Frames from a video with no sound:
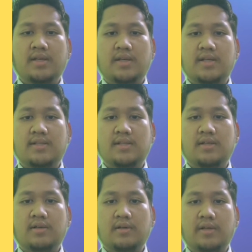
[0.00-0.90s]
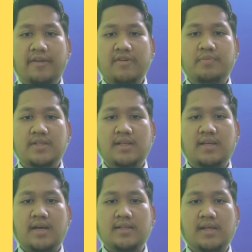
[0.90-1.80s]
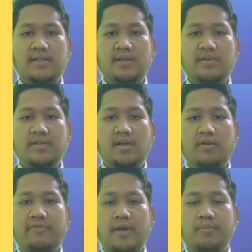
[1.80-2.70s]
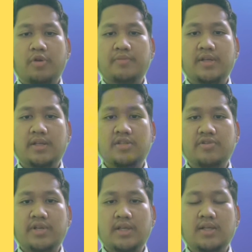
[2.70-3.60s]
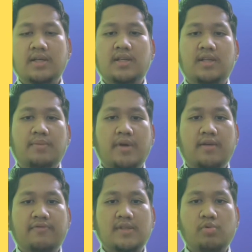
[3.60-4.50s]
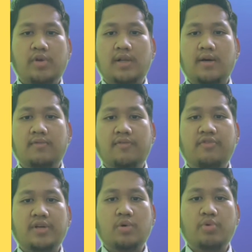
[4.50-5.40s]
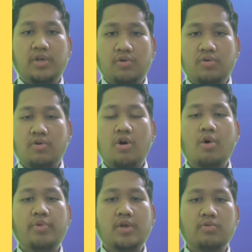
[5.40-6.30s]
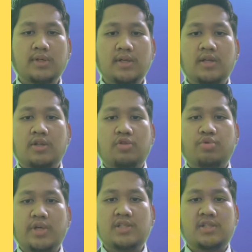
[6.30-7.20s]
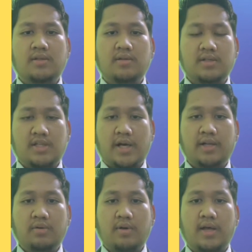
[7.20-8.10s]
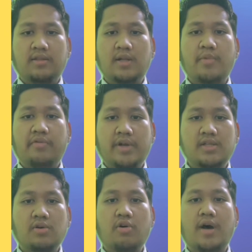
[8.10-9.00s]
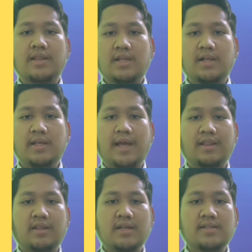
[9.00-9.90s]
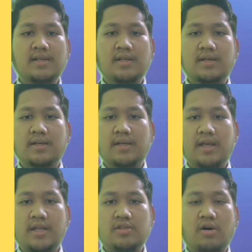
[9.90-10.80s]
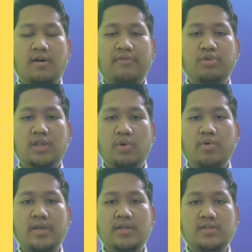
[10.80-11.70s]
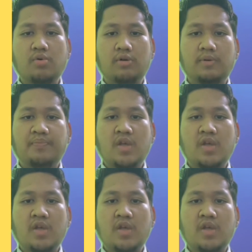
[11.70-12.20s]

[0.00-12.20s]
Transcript: If a person dies as a result of employment injury, the benefits will cover for the widow or widower to each child until marriage or until he attains the age of 21 years old,